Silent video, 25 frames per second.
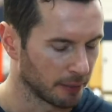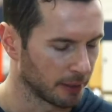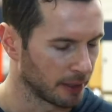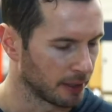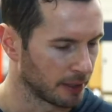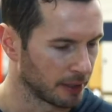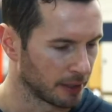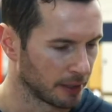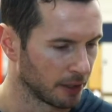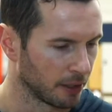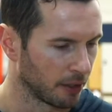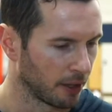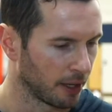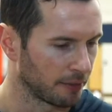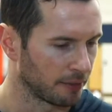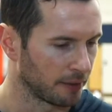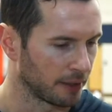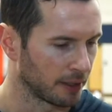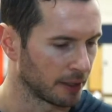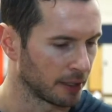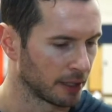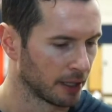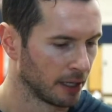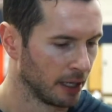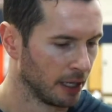Yeah, I mean
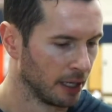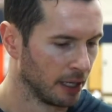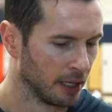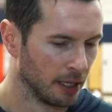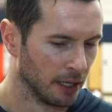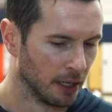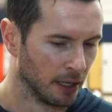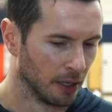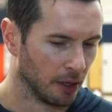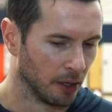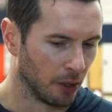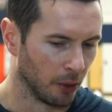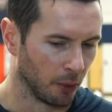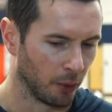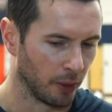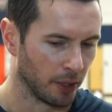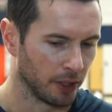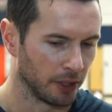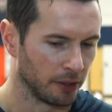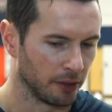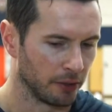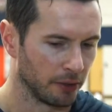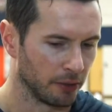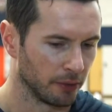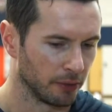it's an
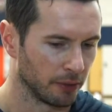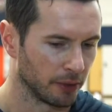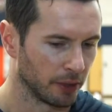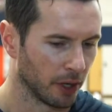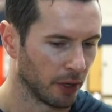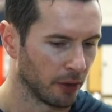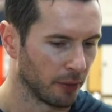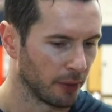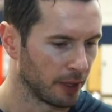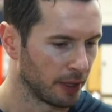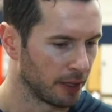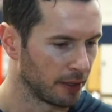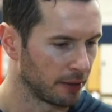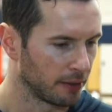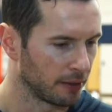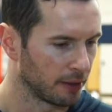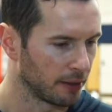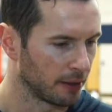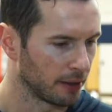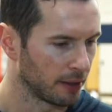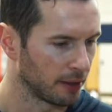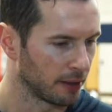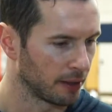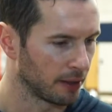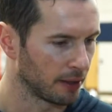adjustment, but I
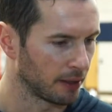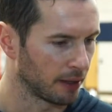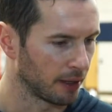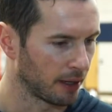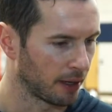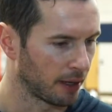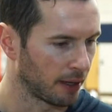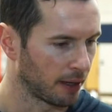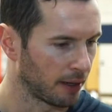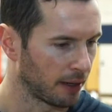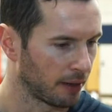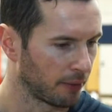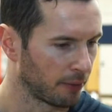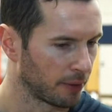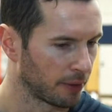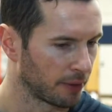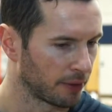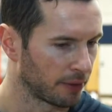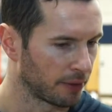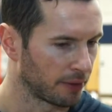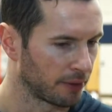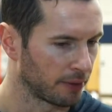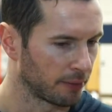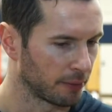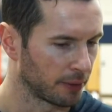think
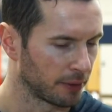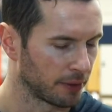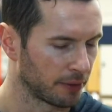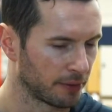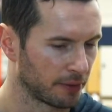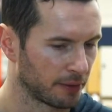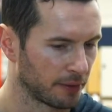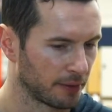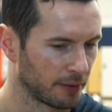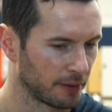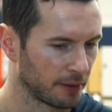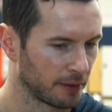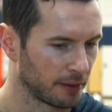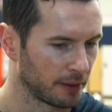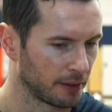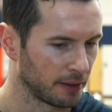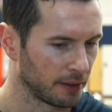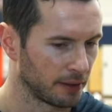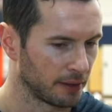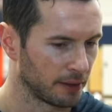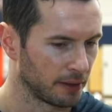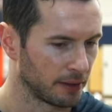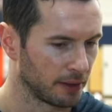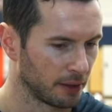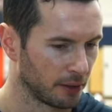when you go
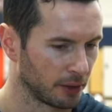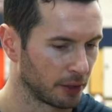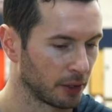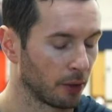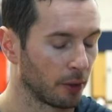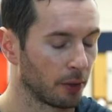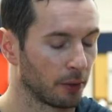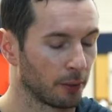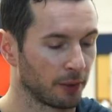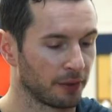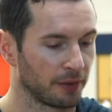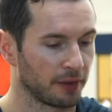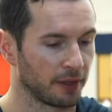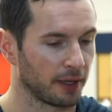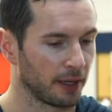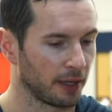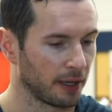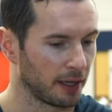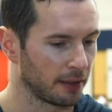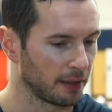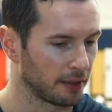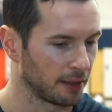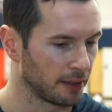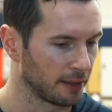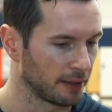in
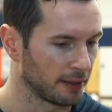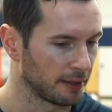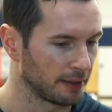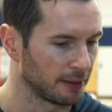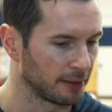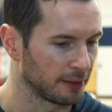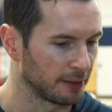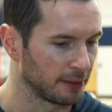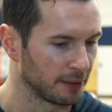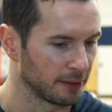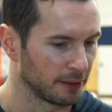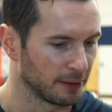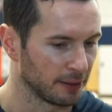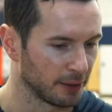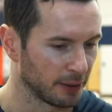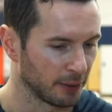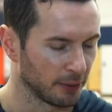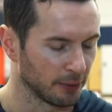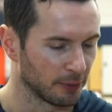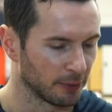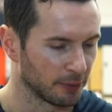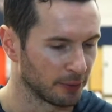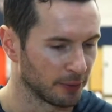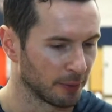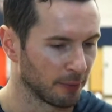with
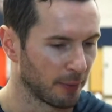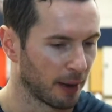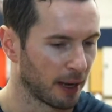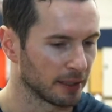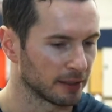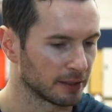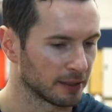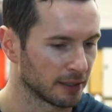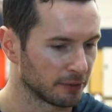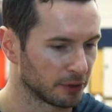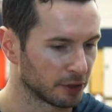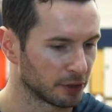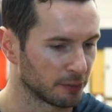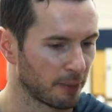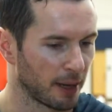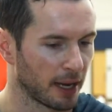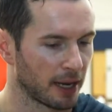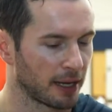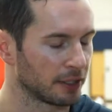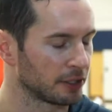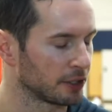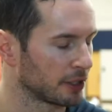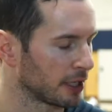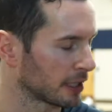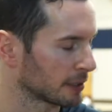going with
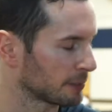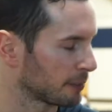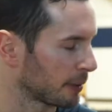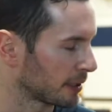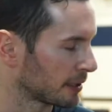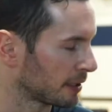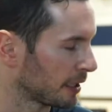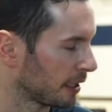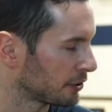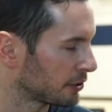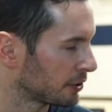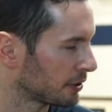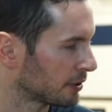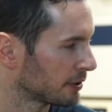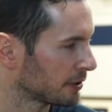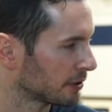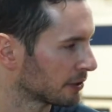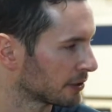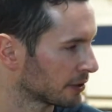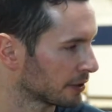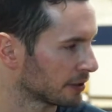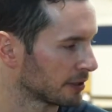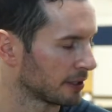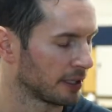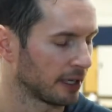the
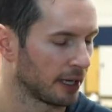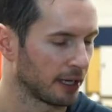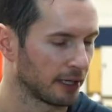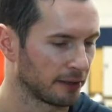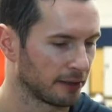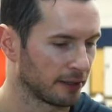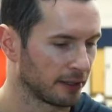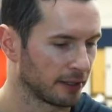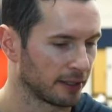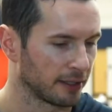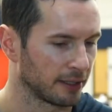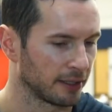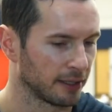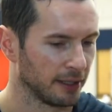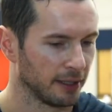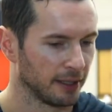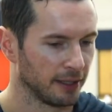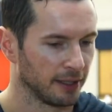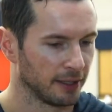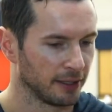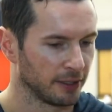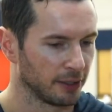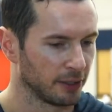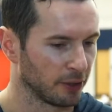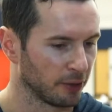the mindset of just
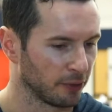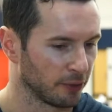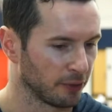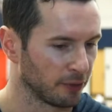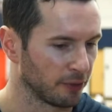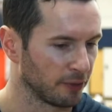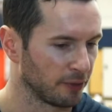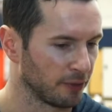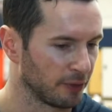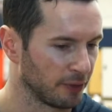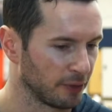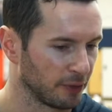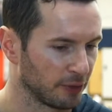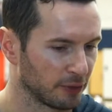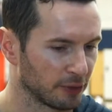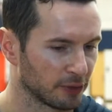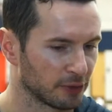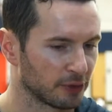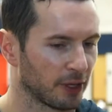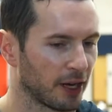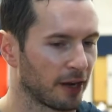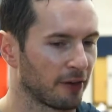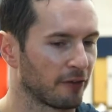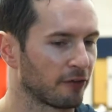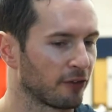managing
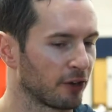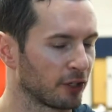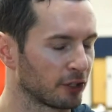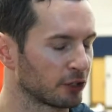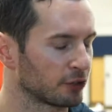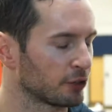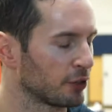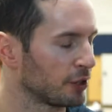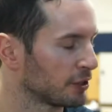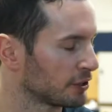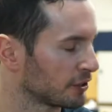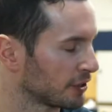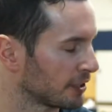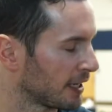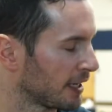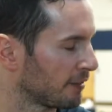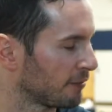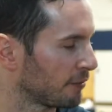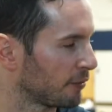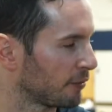expectations, then I think